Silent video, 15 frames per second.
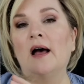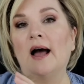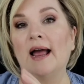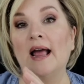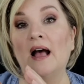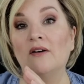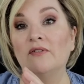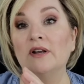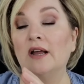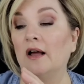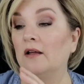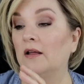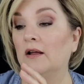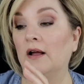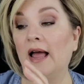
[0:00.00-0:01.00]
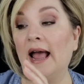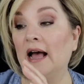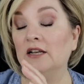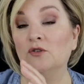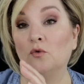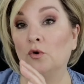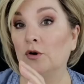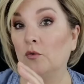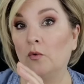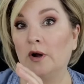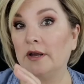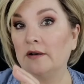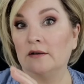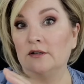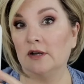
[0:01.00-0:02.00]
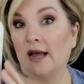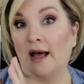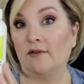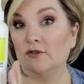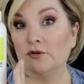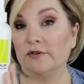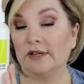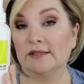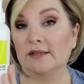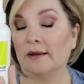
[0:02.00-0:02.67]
I haven't had to order one after this.